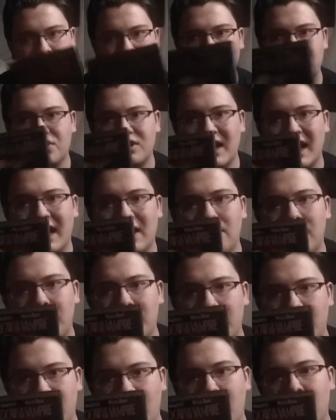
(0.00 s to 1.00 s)
Shadow of
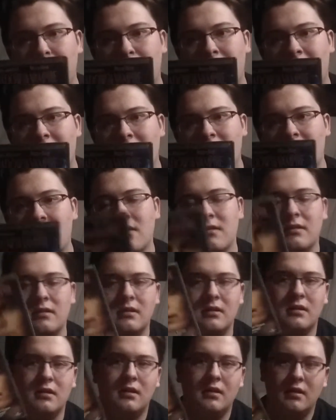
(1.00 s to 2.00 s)
the Vampire.
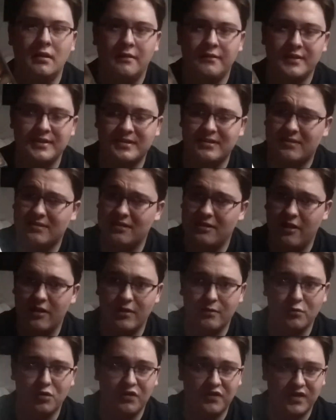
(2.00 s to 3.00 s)
This is
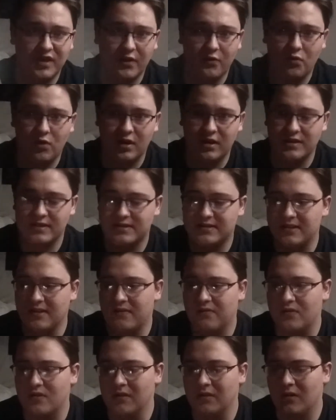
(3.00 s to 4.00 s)
another movie I've wanted to see
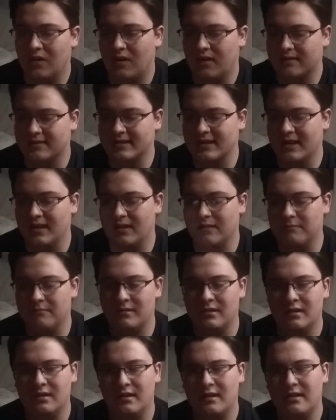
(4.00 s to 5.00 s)
for a long time.
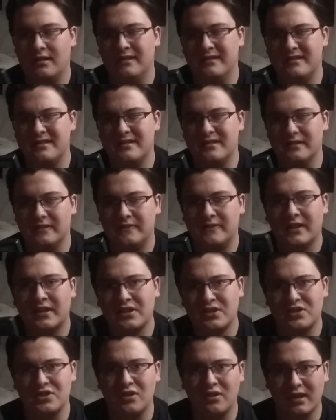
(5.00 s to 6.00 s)
This is a
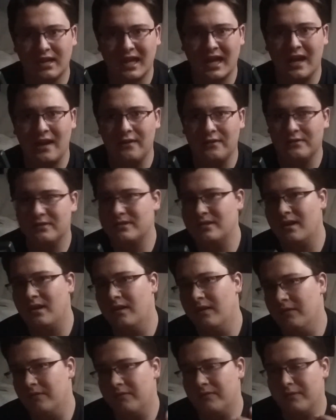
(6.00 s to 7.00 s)
fictional account
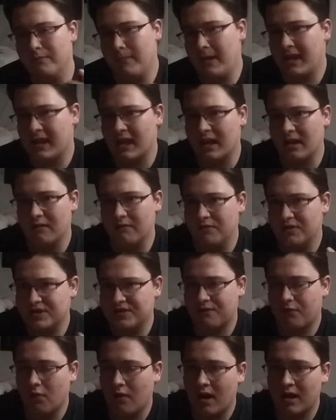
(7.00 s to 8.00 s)
of the making of
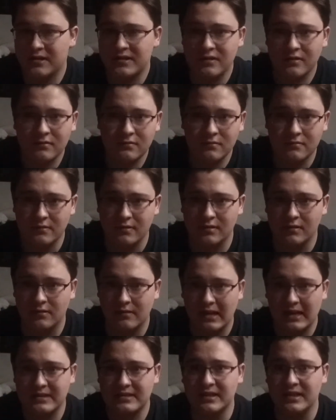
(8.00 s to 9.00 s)
Nosferatu, the
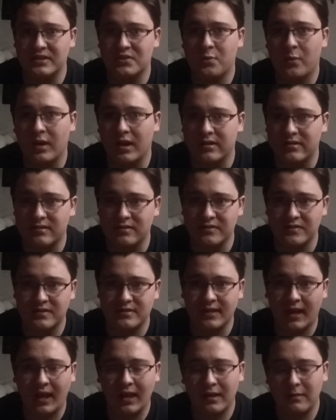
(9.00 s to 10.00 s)
1922
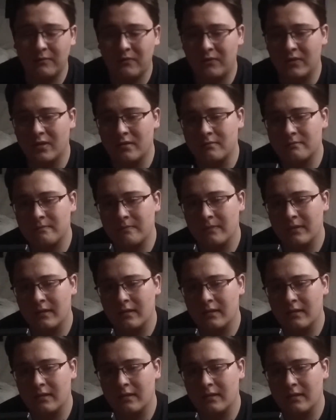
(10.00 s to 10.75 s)
silent film.